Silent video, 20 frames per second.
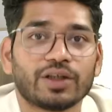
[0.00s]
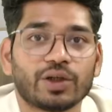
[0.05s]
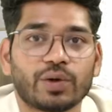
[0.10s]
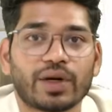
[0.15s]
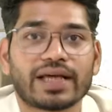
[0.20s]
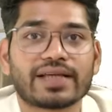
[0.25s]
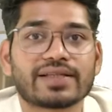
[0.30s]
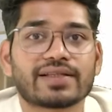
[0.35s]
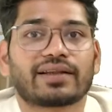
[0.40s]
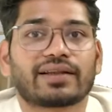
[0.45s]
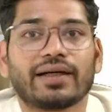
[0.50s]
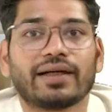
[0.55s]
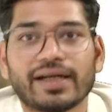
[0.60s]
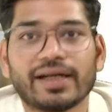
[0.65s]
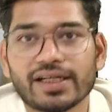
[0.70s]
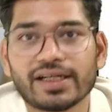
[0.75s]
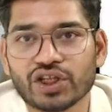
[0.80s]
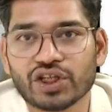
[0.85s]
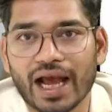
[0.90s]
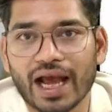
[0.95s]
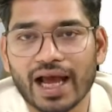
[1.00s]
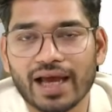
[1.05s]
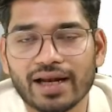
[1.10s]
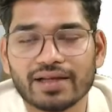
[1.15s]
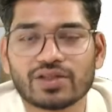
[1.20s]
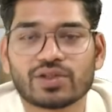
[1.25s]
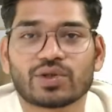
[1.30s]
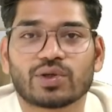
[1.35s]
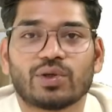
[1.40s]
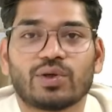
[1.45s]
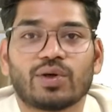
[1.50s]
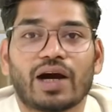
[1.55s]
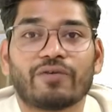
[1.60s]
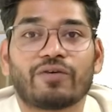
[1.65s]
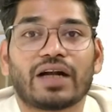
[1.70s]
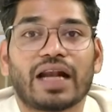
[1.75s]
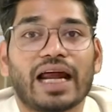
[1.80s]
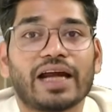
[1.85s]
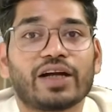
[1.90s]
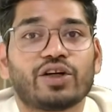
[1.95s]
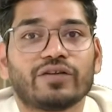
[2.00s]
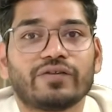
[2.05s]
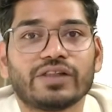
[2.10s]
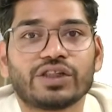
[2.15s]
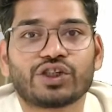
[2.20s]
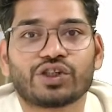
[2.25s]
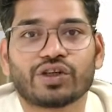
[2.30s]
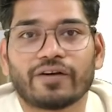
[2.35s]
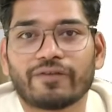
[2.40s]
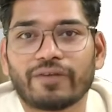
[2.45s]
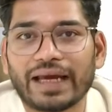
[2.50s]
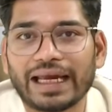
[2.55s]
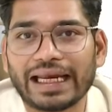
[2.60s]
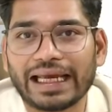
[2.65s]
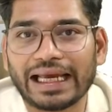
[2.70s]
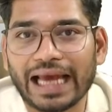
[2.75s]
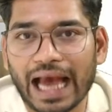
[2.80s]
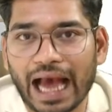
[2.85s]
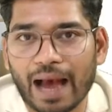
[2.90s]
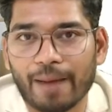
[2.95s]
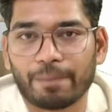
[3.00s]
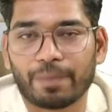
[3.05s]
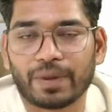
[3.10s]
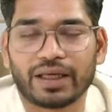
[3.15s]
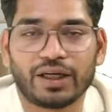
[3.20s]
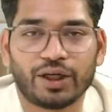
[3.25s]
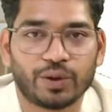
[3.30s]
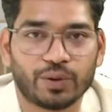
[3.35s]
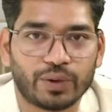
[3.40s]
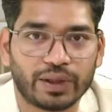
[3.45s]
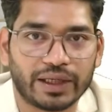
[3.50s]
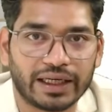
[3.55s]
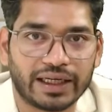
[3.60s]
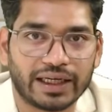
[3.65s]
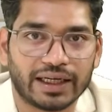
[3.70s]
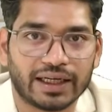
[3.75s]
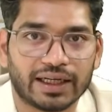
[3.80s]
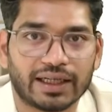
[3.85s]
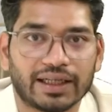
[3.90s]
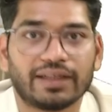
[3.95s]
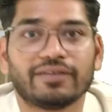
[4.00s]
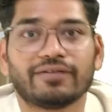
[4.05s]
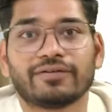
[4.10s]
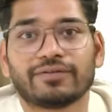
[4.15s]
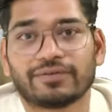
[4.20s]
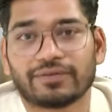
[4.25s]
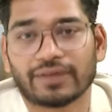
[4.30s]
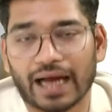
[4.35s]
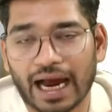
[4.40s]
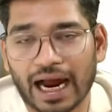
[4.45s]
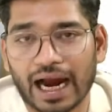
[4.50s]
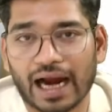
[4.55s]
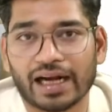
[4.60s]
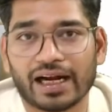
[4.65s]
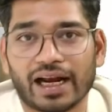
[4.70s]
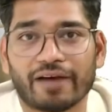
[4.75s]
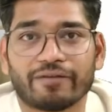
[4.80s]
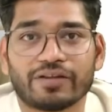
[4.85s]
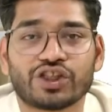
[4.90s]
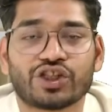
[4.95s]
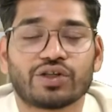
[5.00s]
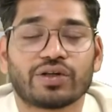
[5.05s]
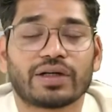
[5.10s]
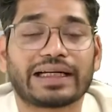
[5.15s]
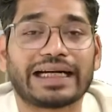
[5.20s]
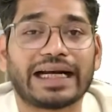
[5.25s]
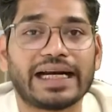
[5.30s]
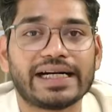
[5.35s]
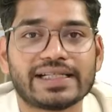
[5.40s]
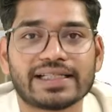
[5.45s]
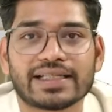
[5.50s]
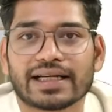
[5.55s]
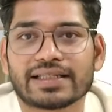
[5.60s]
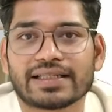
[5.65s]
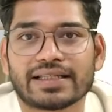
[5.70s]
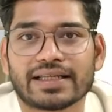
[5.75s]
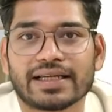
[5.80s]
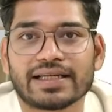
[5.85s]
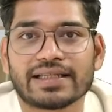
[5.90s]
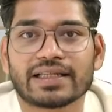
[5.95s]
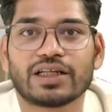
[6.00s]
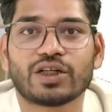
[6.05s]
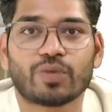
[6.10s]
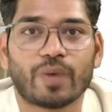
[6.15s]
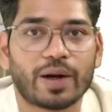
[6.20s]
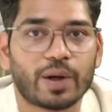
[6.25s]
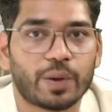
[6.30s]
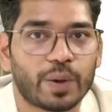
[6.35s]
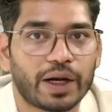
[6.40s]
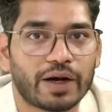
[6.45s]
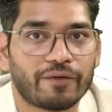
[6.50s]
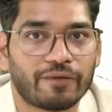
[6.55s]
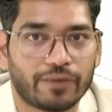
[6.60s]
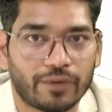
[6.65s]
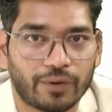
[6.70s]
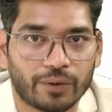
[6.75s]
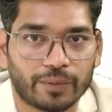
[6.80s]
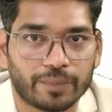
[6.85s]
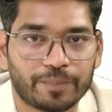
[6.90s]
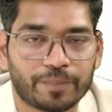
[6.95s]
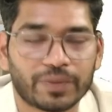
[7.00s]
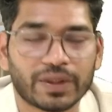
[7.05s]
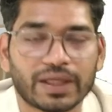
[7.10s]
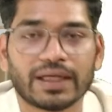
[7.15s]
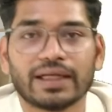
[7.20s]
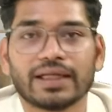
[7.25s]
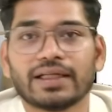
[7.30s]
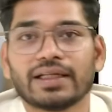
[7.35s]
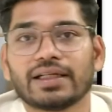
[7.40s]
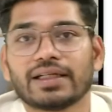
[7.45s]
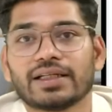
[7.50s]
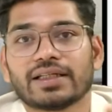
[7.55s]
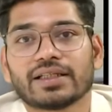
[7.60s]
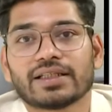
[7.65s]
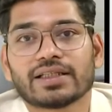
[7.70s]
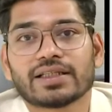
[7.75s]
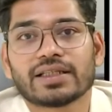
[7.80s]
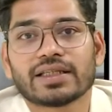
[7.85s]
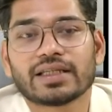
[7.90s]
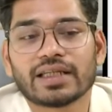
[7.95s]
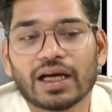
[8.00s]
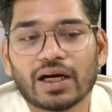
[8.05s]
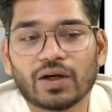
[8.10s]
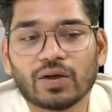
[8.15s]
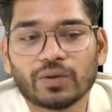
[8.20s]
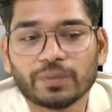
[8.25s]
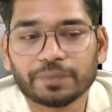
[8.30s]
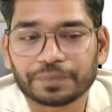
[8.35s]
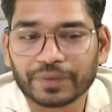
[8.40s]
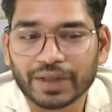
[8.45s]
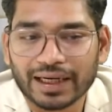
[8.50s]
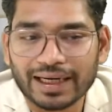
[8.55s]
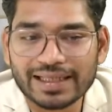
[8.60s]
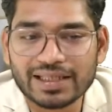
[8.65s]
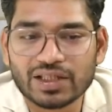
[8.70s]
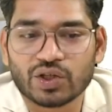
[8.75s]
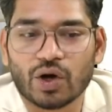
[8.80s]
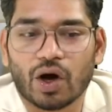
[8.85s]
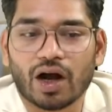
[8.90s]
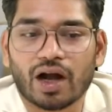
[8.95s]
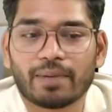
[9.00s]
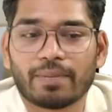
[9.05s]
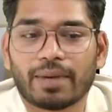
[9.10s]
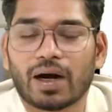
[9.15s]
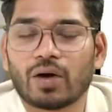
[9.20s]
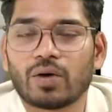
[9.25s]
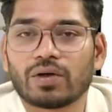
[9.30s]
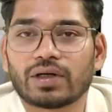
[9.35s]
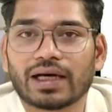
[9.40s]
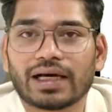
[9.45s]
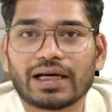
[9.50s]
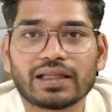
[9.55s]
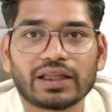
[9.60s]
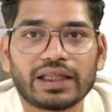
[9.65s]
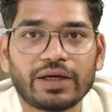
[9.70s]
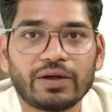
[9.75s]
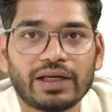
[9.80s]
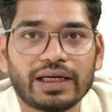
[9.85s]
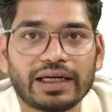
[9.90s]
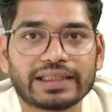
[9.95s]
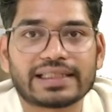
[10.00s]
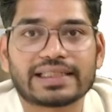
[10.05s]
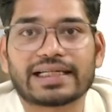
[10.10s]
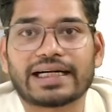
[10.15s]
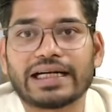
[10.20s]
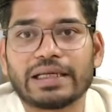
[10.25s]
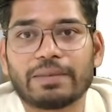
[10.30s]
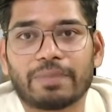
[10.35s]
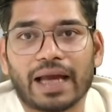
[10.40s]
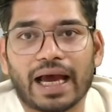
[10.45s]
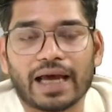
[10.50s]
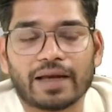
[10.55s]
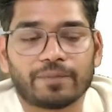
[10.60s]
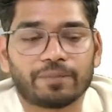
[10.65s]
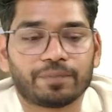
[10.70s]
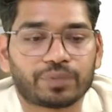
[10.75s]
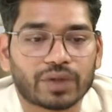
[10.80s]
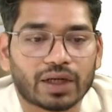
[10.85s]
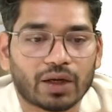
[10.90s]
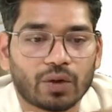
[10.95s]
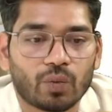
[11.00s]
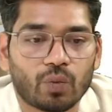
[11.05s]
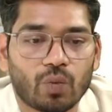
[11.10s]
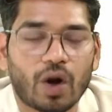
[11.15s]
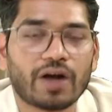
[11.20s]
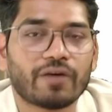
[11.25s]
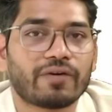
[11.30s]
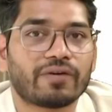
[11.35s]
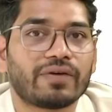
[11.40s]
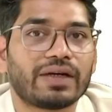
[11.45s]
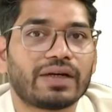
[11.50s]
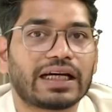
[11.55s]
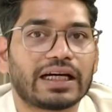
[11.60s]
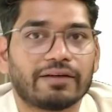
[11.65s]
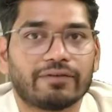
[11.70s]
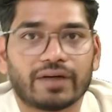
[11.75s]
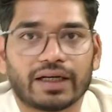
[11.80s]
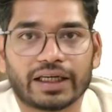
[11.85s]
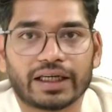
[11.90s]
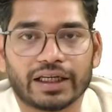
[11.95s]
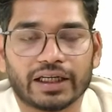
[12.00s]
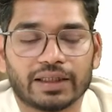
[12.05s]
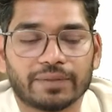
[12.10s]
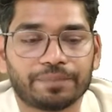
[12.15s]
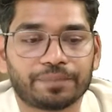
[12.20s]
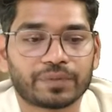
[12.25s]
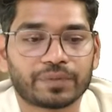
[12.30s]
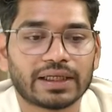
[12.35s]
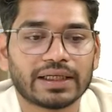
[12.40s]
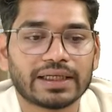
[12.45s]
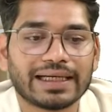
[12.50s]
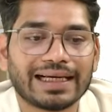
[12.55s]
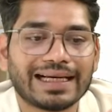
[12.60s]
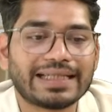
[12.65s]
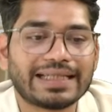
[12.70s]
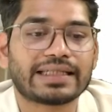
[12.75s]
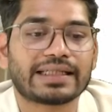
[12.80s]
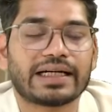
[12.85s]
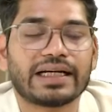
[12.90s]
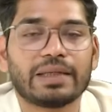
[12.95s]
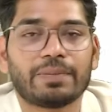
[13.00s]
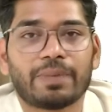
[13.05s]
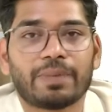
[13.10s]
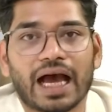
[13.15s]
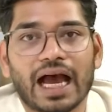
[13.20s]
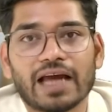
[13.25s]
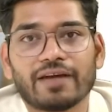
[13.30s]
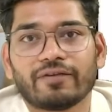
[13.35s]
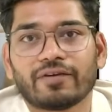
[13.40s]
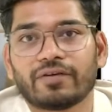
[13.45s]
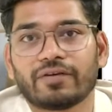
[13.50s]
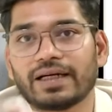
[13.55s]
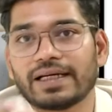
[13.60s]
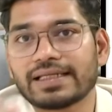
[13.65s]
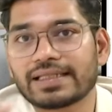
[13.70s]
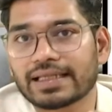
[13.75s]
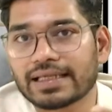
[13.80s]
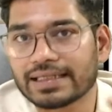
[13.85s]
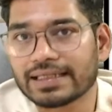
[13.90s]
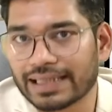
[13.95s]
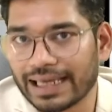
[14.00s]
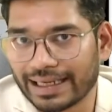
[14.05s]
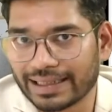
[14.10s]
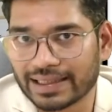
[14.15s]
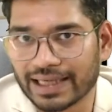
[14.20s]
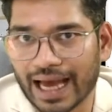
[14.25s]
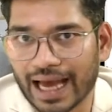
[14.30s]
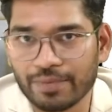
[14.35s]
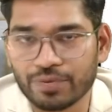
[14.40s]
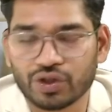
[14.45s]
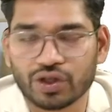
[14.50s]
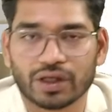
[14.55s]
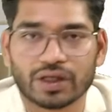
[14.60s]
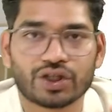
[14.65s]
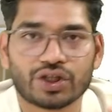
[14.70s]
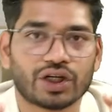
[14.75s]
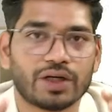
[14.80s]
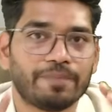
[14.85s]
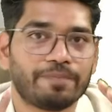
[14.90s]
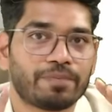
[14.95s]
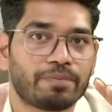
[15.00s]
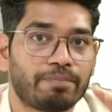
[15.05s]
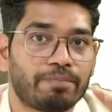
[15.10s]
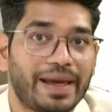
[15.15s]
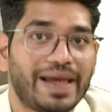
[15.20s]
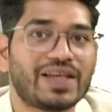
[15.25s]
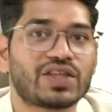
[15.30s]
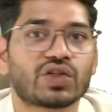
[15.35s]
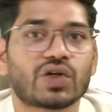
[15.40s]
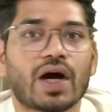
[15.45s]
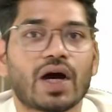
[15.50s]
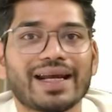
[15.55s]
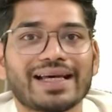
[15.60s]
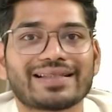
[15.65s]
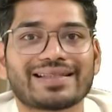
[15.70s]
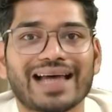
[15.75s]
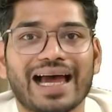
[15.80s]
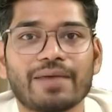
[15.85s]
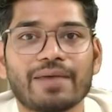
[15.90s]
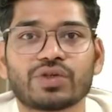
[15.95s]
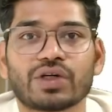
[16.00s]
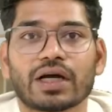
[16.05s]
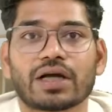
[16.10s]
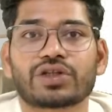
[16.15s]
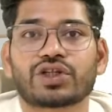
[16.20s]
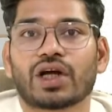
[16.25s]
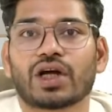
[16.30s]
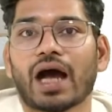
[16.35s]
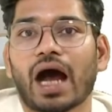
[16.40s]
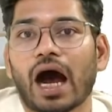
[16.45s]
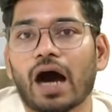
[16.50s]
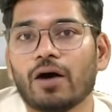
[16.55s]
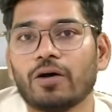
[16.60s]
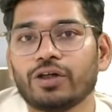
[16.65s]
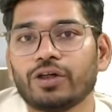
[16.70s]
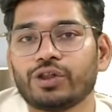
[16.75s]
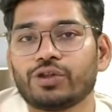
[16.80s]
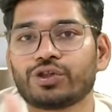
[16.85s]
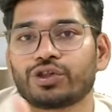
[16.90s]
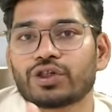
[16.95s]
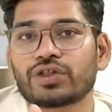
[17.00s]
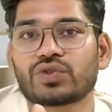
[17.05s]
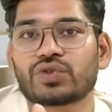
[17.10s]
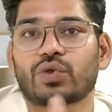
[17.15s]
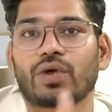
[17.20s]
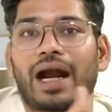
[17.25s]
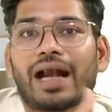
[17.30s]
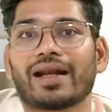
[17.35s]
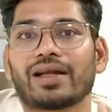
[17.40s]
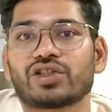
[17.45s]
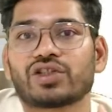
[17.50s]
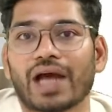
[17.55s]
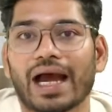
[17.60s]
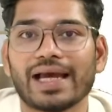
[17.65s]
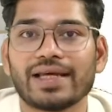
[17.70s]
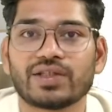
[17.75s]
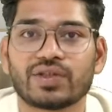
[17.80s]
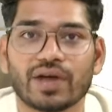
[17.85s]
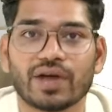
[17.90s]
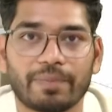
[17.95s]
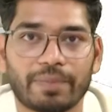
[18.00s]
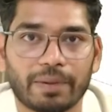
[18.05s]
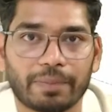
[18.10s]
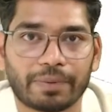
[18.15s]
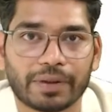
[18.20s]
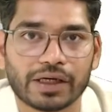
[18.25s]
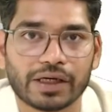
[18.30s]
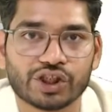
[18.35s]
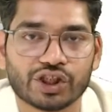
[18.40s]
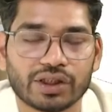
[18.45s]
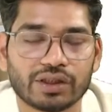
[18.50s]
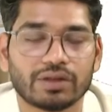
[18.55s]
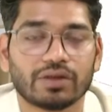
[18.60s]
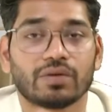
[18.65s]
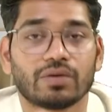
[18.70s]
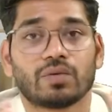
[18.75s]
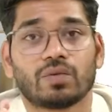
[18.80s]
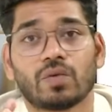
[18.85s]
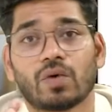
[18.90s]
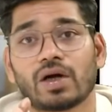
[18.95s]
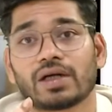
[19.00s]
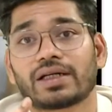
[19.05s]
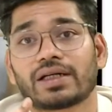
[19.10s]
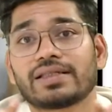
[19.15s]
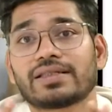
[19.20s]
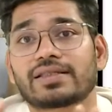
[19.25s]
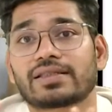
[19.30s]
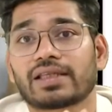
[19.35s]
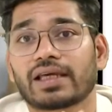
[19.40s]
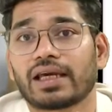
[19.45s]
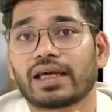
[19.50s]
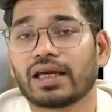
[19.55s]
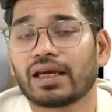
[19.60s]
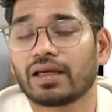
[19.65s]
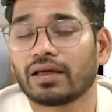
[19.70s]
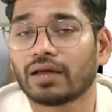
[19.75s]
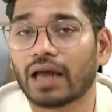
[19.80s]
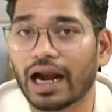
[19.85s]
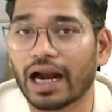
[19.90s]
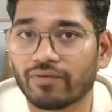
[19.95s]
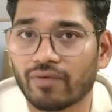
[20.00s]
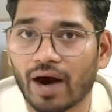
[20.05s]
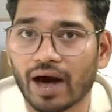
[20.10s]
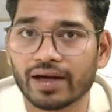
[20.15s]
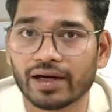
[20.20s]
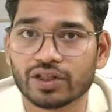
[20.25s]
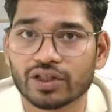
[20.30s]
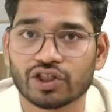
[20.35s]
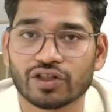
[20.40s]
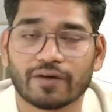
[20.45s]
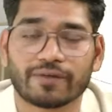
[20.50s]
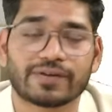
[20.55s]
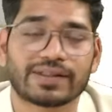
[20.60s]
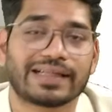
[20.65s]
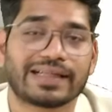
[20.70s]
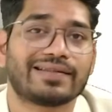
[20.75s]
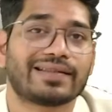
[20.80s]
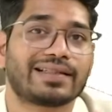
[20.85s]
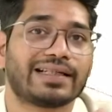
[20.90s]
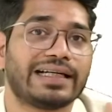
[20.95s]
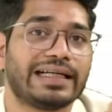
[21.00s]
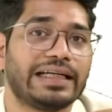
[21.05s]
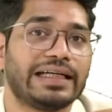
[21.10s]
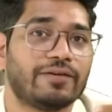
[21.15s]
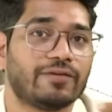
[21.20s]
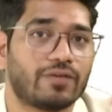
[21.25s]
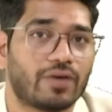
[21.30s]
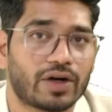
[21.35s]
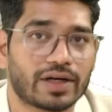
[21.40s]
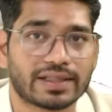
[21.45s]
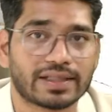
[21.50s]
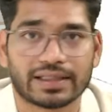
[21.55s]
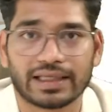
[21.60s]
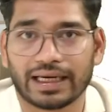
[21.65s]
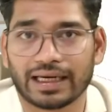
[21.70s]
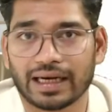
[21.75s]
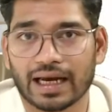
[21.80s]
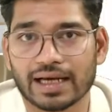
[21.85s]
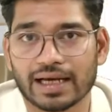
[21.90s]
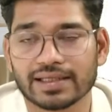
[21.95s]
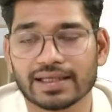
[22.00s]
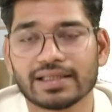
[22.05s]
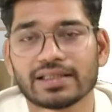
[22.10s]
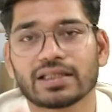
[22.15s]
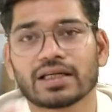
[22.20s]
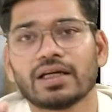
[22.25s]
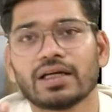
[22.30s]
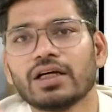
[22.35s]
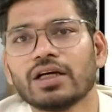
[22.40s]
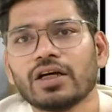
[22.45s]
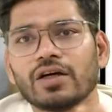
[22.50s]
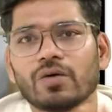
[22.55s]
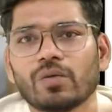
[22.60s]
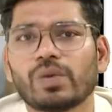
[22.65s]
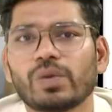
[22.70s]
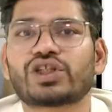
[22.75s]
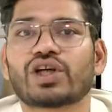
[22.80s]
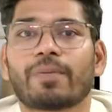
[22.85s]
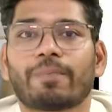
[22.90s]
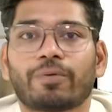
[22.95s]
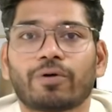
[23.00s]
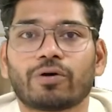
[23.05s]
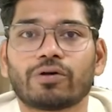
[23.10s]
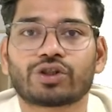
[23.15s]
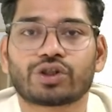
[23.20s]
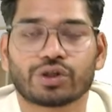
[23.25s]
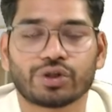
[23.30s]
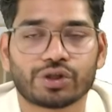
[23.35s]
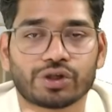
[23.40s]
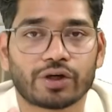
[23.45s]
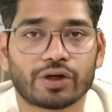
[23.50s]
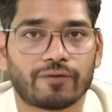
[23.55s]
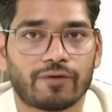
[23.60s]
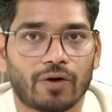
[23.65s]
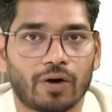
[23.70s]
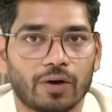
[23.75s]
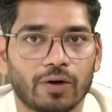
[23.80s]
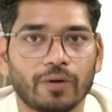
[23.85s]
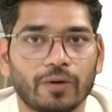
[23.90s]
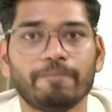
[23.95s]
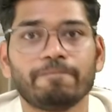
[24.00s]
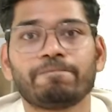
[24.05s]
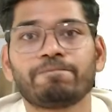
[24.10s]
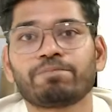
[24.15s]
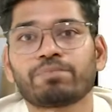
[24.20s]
Today is the 3rd Jan, so I would like to wish you a very happy new year and I wish you great success in 2024. Now, let's talk about the study plan. What we will cover here. In study plan, we will discuss the exam structure. Based on exam structure, how you should strategize your preparation, what is the advantages of self-study, what is the classes, which approach you should follow.